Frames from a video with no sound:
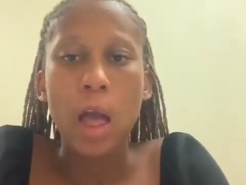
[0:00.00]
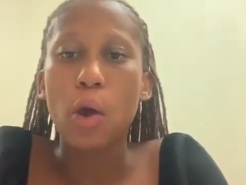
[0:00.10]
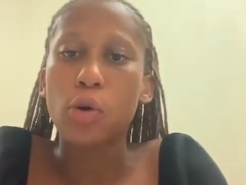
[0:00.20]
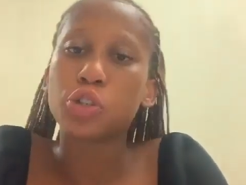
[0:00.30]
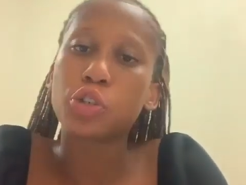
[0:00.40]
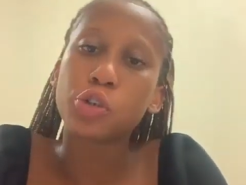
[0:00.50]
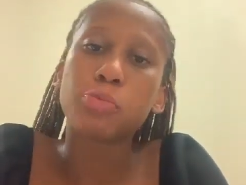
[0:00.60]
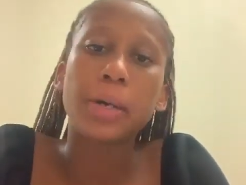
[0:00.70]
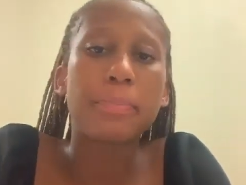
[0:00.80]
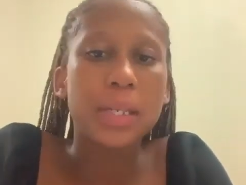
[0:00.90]
I want to grow
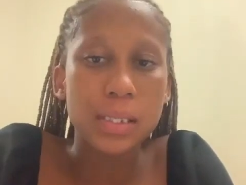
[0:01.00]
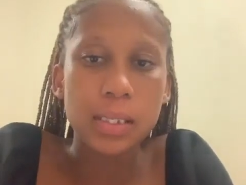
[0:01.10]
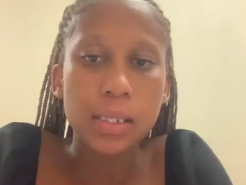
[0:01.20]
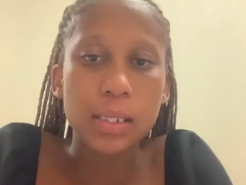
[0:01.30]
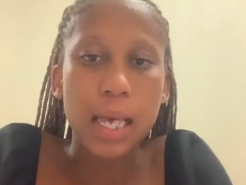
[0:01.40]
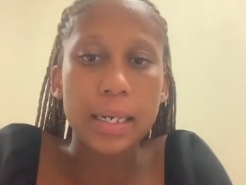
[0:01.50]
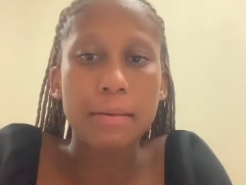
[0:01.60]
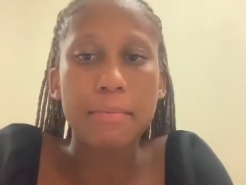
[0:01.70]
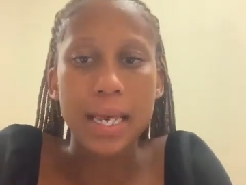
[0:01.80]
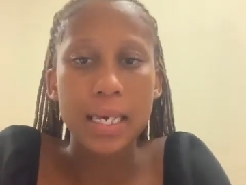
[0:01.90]
my business
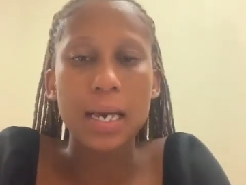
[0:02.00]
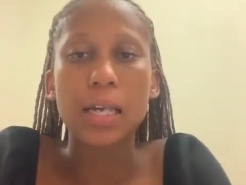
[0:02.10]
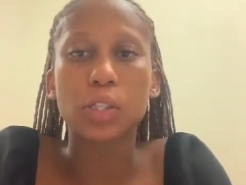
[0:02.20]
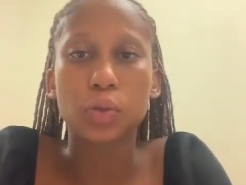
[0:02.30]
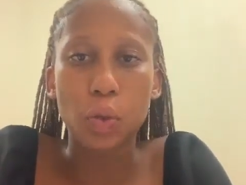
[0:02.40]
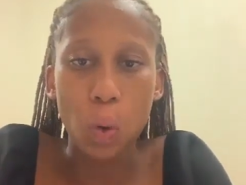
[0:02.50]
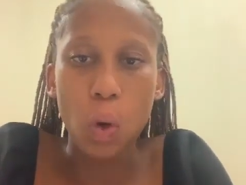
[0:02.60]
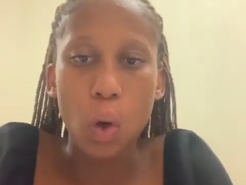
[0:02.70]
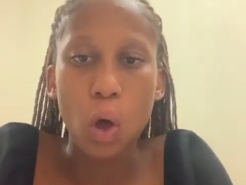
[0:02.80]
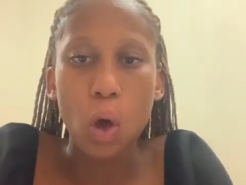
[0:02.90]
and make a store
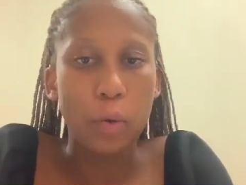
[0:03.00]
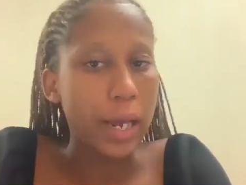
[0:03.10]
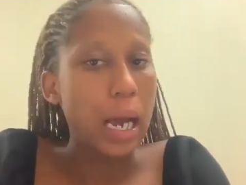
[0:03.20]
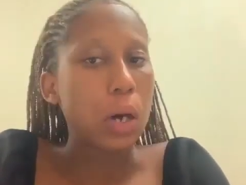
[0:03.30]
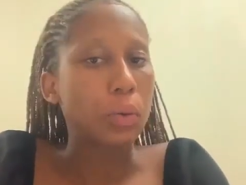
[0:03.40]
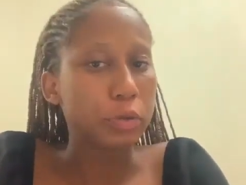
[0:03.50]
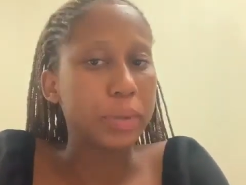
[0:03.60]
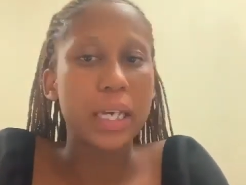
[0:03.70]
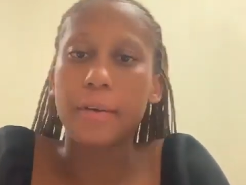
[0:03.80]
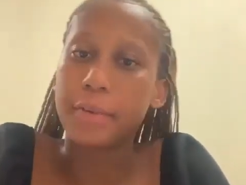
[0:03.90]
where I will
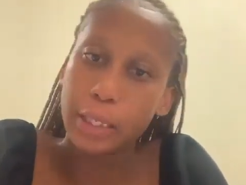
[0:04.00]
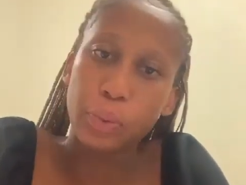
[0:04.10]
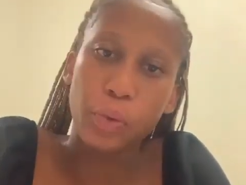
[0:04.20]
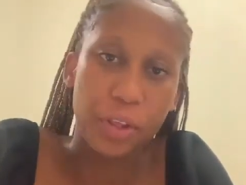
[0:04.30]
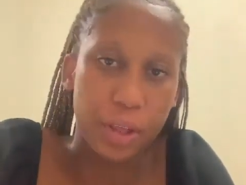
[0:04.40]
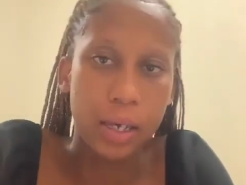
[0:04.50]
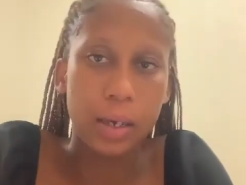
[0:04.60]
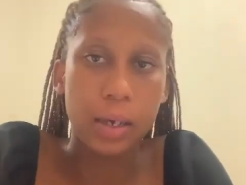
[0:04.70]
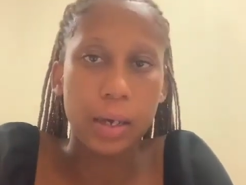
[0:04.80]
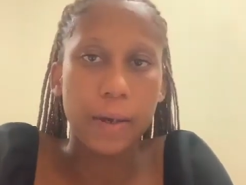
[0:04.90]
be available with you.
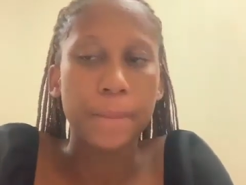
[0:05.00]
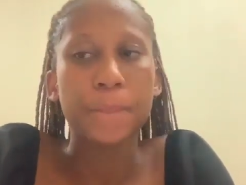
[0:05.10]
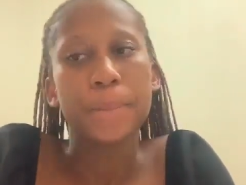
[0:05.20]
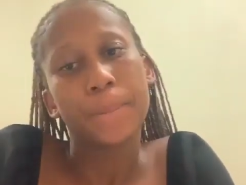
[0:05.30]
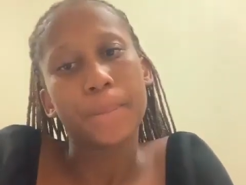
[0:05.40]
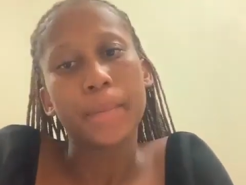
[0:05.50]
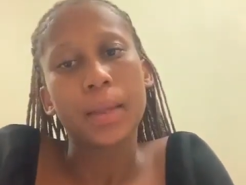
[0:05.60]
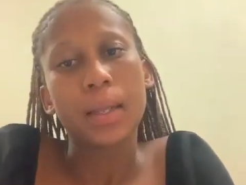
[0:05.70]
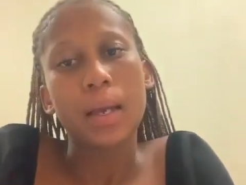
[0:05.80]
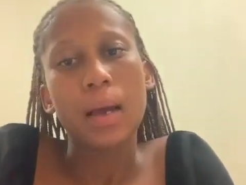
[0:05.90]

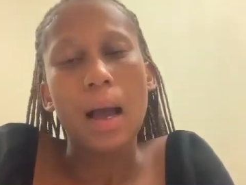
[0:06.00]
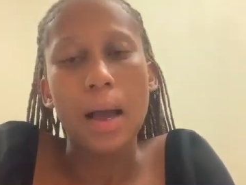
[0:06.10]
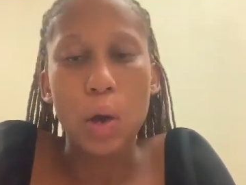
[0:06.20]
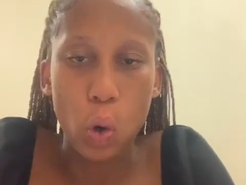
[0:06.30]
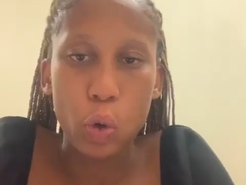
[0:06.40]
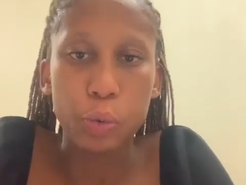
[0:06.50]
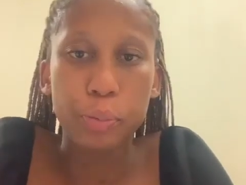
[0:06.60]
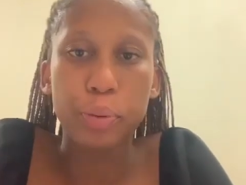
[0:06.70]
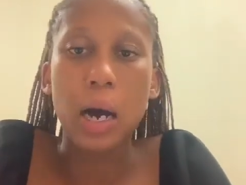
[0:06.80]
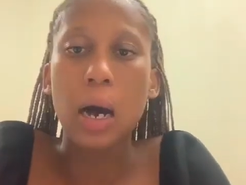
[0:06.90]
I
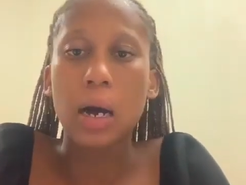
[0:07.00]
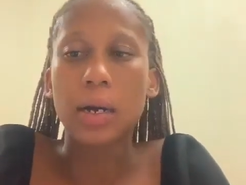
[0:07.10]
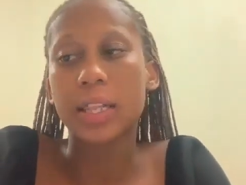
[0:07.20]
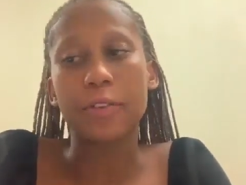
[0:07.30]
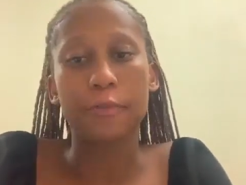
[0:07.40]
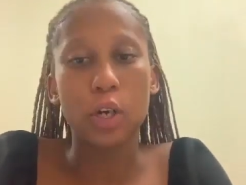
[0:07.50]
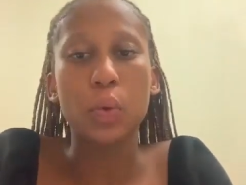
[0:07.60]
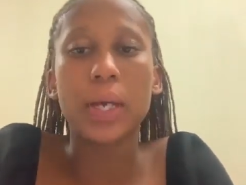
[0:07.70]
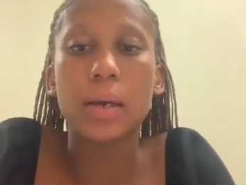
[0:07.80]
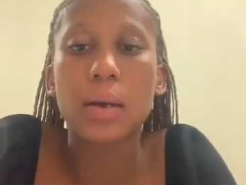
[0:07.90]
hope uh, the
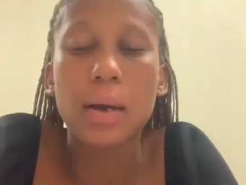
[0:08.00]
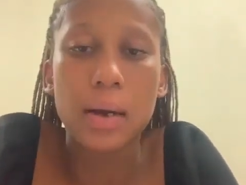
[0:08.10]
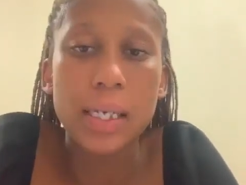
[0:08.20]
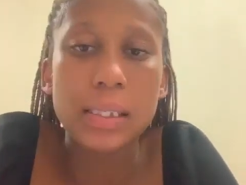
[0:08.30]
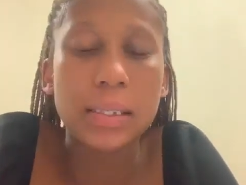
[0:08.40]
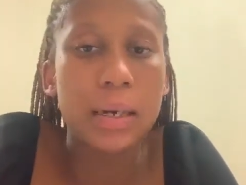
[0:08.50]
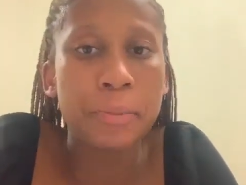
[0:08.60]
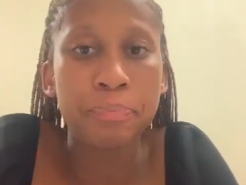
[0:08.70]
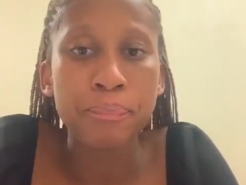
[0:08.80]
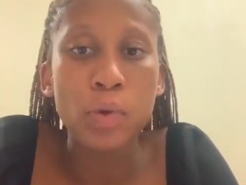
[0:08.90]
following uh, is the
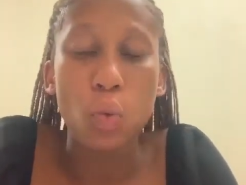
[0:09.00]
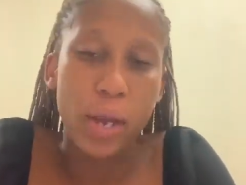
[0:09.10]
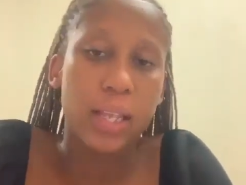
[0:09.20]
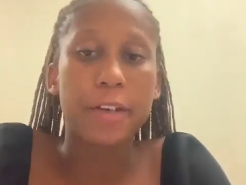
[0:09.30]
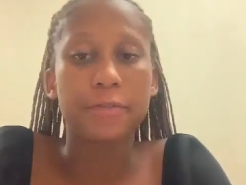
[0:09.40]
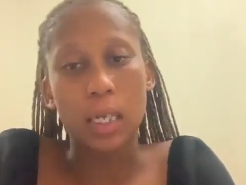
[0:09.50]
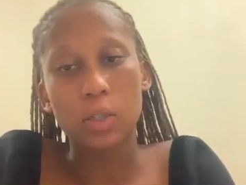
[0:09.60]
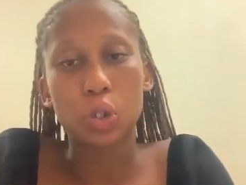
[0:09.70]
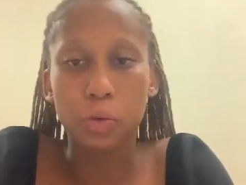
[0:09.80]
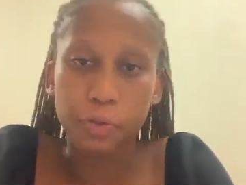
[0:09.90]
work that I've
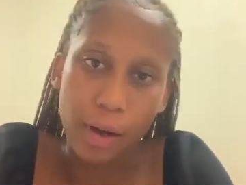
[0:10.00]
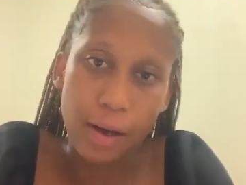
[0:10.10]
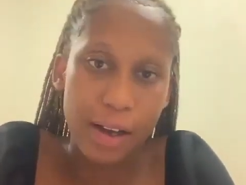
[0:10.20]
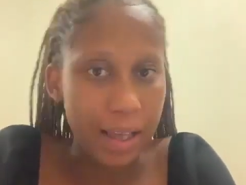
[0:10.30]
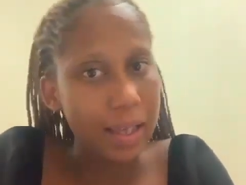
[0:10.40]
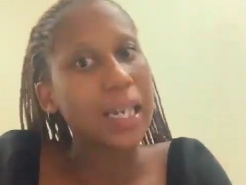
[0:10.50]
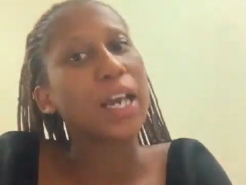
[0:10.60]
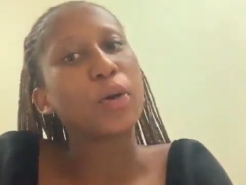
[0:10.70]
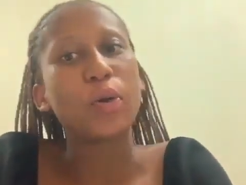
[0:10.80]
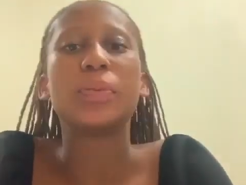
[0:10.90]
done so far and
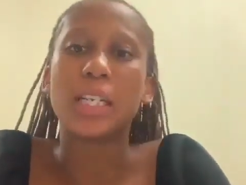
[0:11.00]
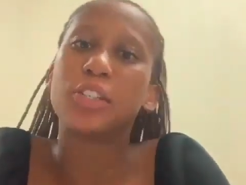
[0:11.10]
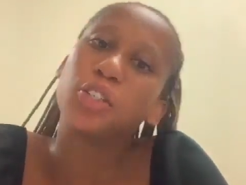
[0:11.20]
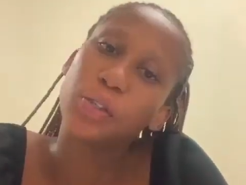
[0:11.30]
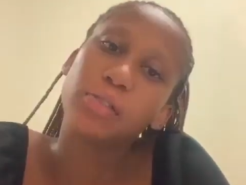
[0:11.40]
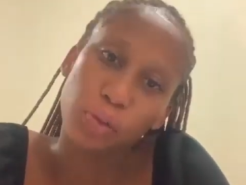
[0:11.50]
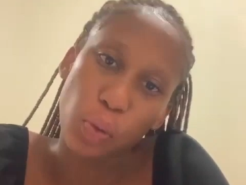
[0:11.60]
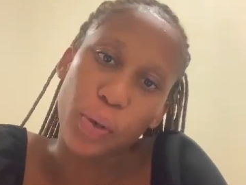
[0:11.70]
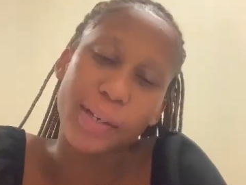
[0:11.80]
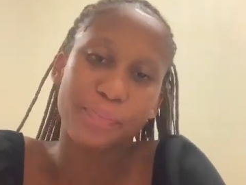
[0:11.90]
I hope that you
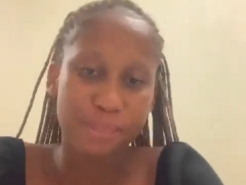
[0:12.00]
enjoy.